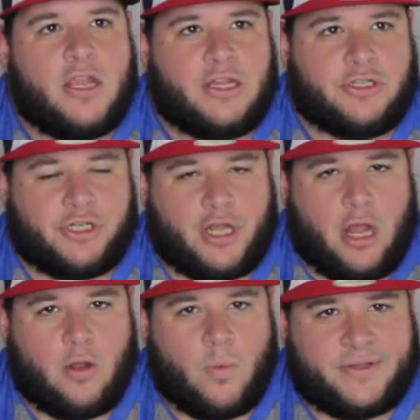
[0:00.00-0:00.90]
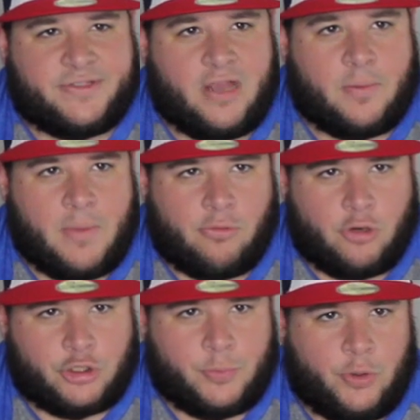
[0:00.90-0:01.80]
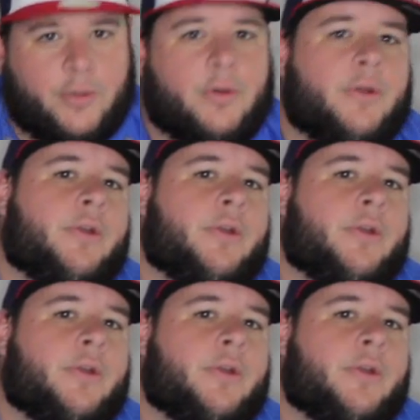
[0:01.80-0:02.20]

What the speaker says: in the Chicago White Sox Mount Rushmore.